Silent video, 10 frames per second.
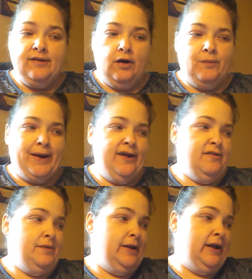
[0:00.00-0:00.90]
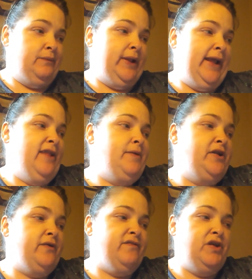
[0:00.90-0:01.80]
So my husband, when they asked me
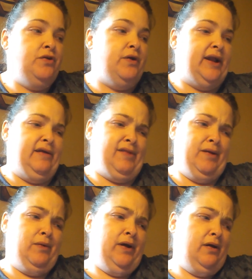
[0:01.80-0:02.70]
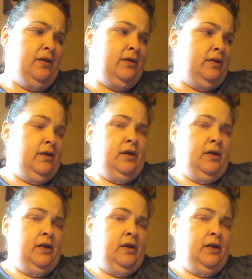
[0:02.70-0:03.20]
to review it, I was like, well,